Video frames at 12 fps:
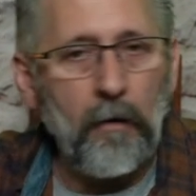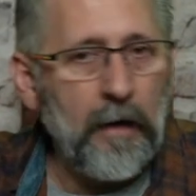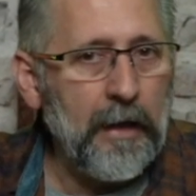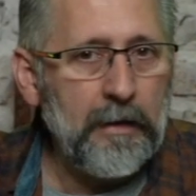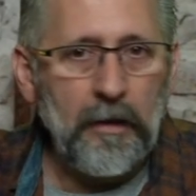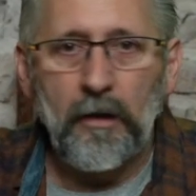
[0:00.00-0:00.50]
And
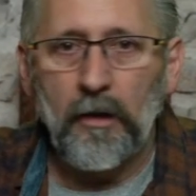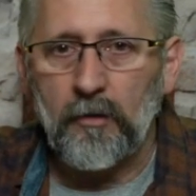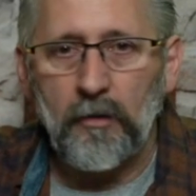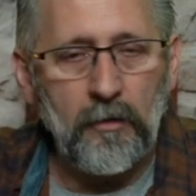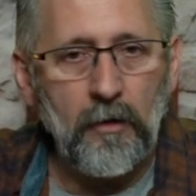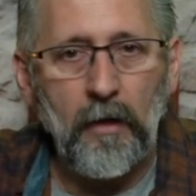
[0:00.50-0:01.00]
I did this
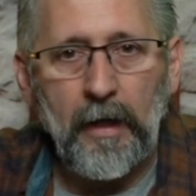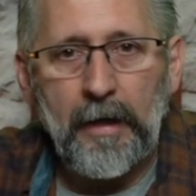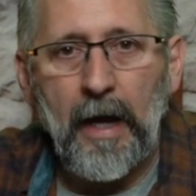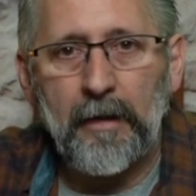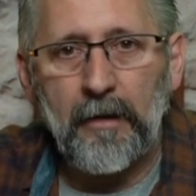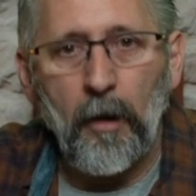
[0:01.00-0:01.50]
until I
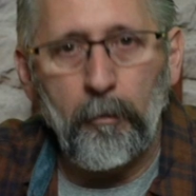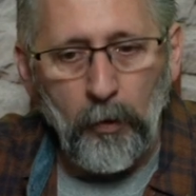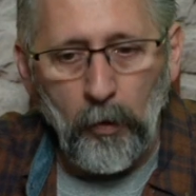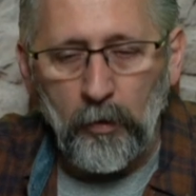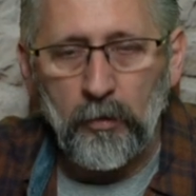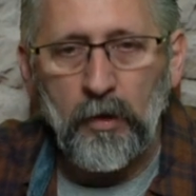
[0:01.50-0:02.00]
got a
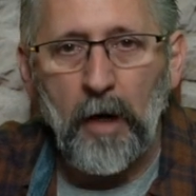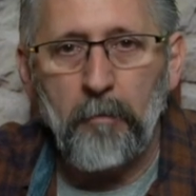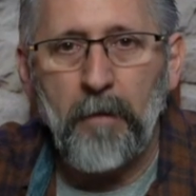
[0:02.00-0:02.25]
prototype